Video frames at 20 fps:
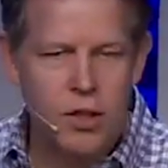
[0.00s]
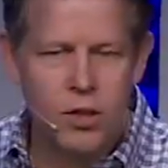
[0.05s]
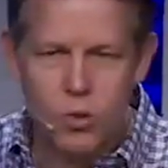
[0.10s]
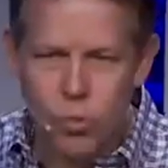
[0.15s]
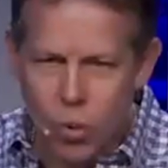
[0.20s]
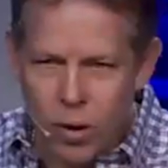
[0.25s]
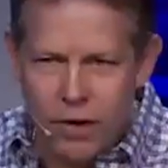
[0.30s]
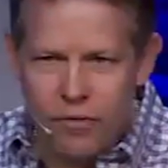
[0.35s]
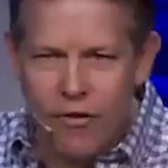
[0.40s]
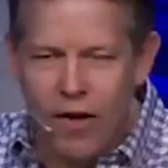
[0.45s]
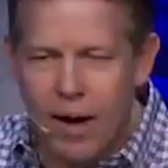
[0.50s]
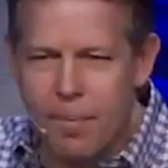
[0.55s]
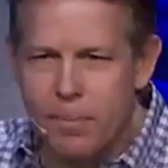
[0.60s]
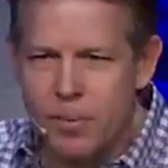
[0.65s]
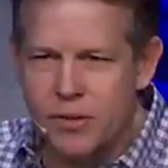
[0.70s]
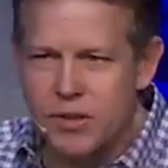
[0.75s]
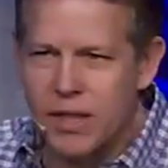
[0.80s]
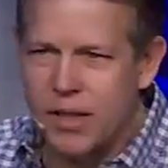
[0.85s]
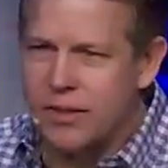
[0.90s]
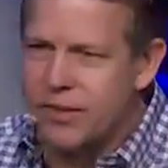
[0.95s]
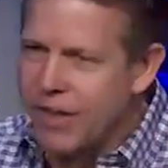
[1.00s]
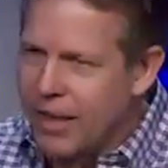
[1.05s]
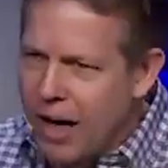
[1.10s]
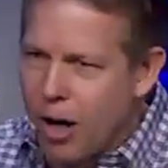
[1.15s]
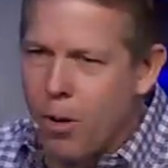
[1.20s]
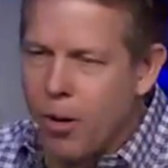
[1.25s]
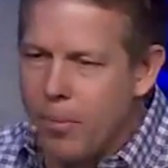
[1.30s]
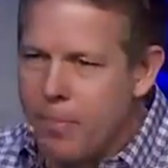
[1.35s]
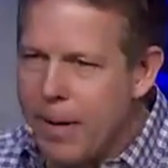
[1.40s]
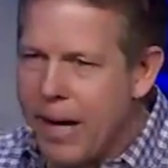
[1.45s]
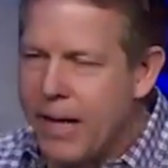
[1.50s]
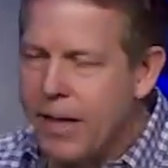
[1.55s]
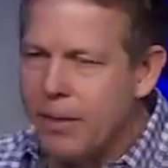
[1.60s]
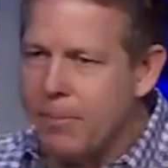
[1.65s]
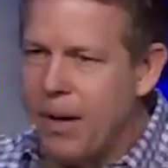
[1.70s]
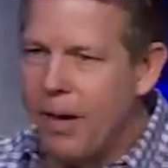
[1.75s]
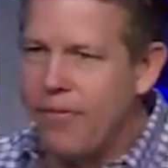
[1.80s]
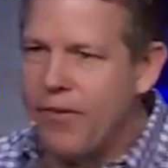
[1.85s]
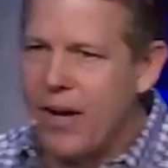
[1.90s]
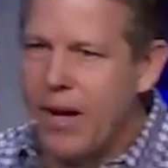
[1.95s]
25% saying, I'll abandon
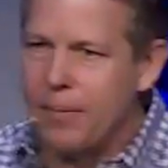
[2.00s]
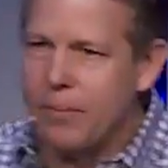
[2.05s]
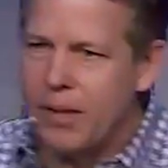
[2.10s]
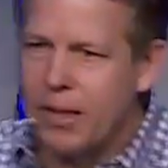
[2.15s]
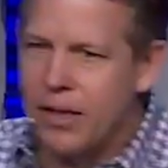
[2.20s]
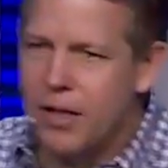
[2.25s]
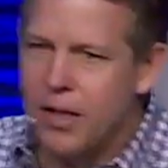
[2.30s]
my family.